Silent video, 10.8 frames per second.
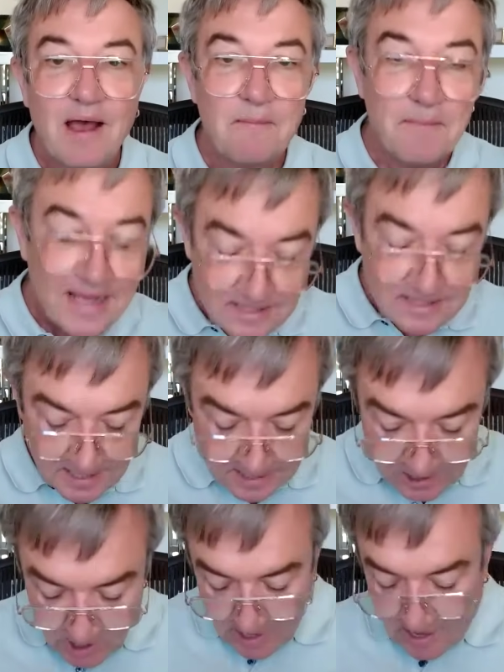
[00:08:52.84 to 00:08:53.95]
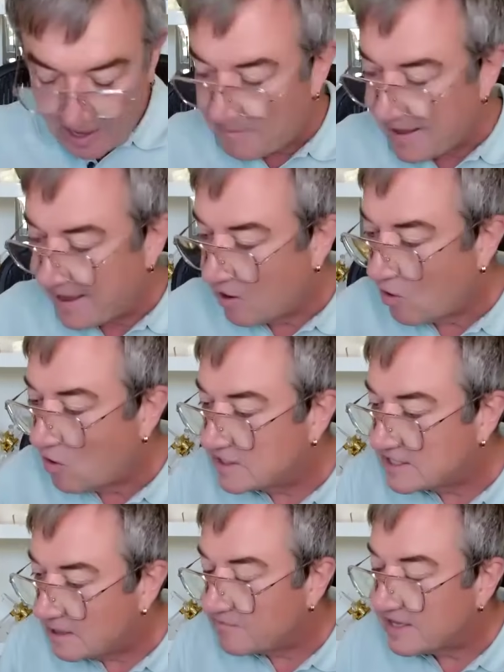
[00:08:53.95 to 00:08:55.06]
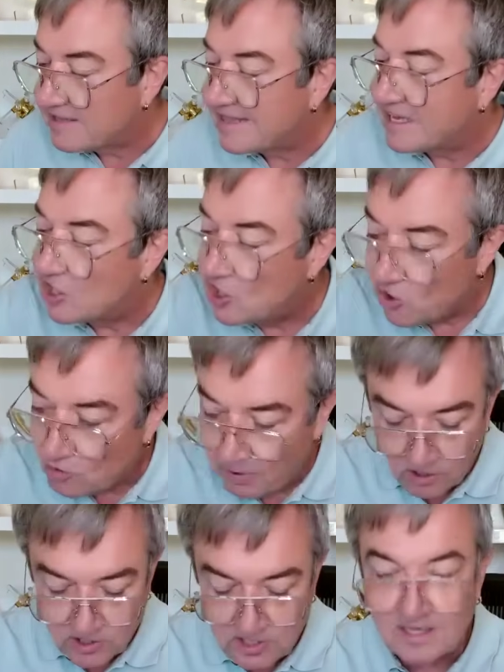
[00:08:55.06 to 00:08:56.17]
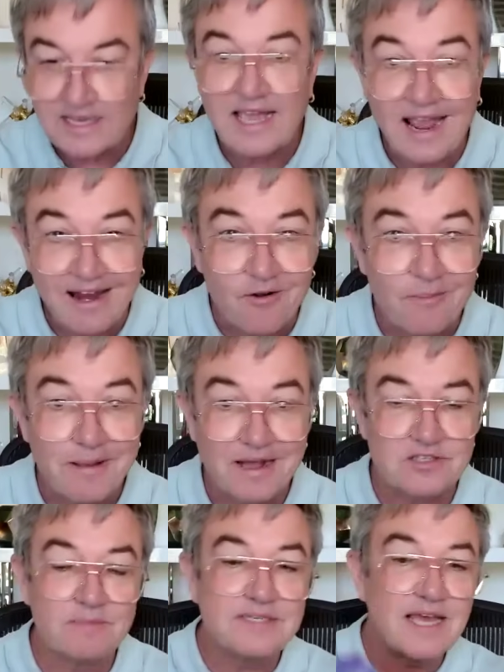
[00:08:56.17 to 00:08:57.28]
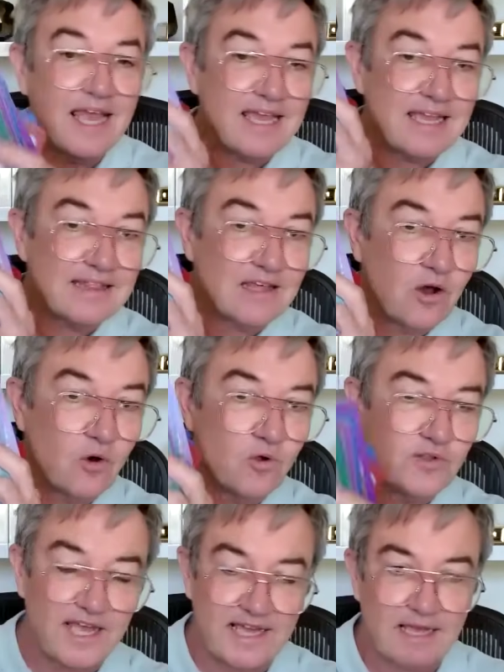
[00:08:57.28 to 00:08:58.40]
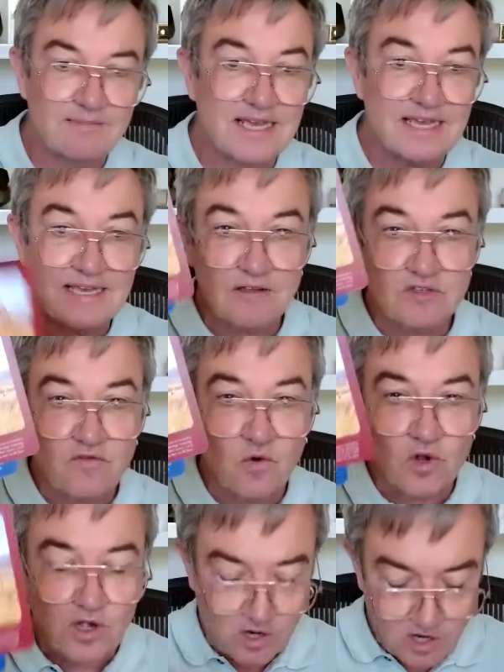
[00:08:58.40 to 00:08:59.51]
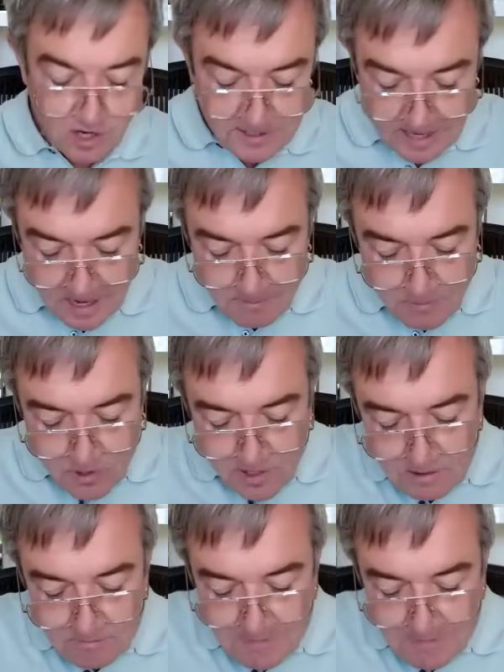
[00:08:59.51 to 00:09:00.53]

message about something that you personally care about. So I'm taking the whole deck, I'm taking those four cards, putting them